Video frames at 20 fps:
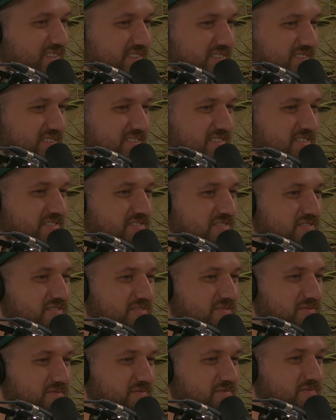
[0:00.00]

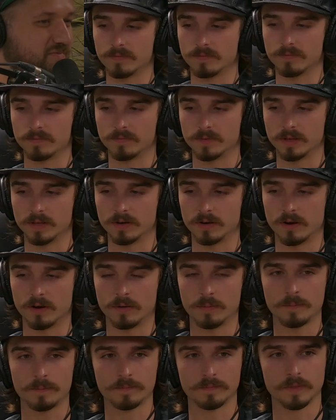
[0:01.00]
And then you
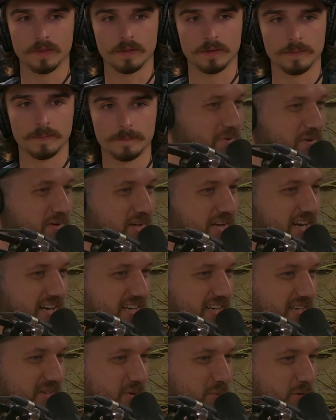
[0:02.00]
watch the tape and you're like, I need to
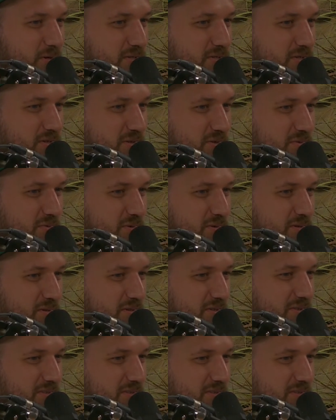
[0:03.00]
kill myself right now.